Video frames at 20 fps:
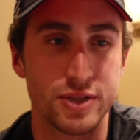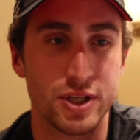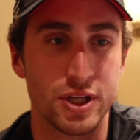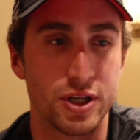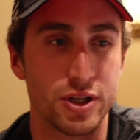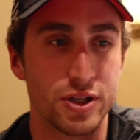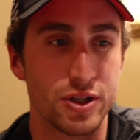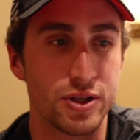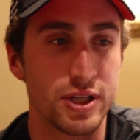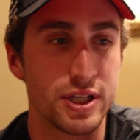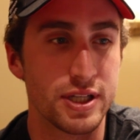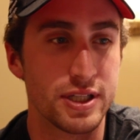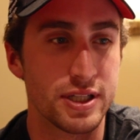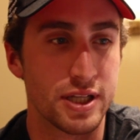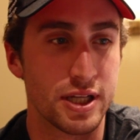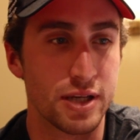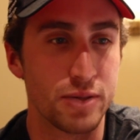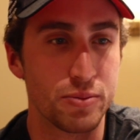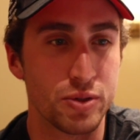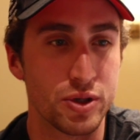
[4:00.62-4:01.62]
you know, you need to
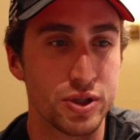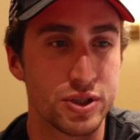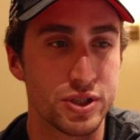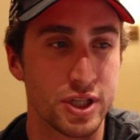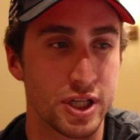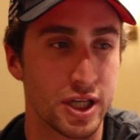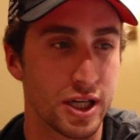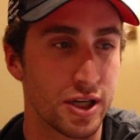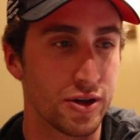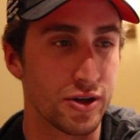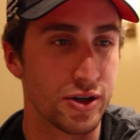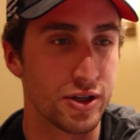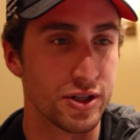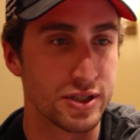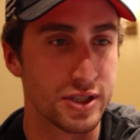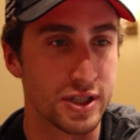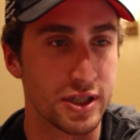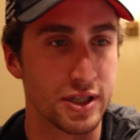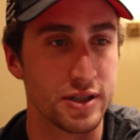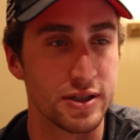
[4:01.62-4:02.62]
keep pushing in order
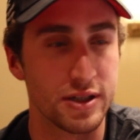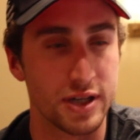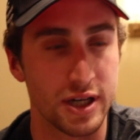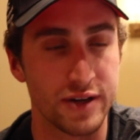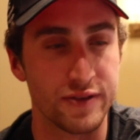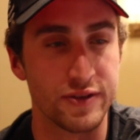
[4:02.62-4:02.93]
to